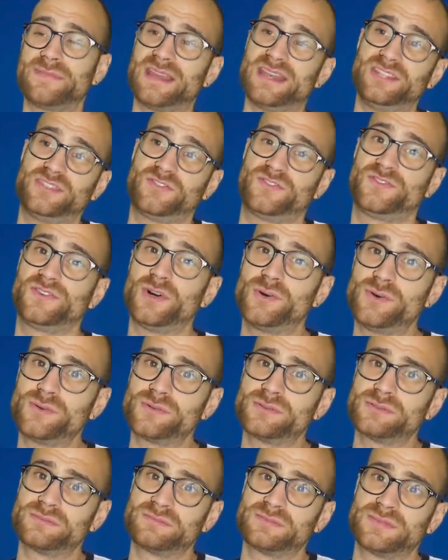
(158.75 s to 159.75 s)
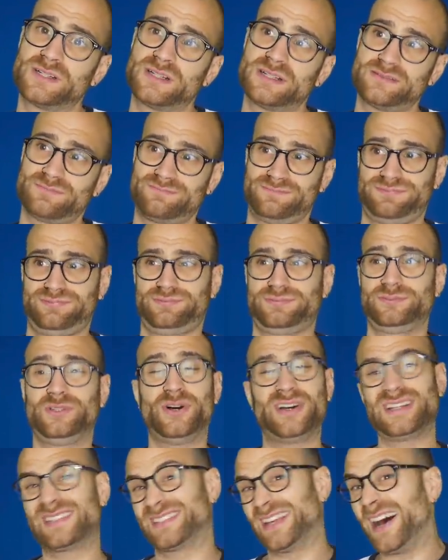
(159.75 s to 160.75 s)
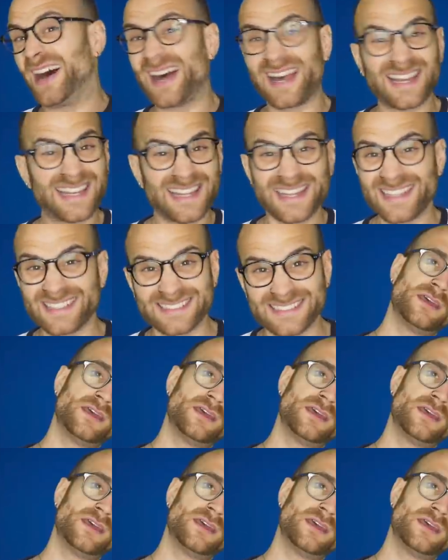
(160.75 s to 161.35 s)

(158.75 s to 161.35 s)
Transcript: his fault? Not entirely.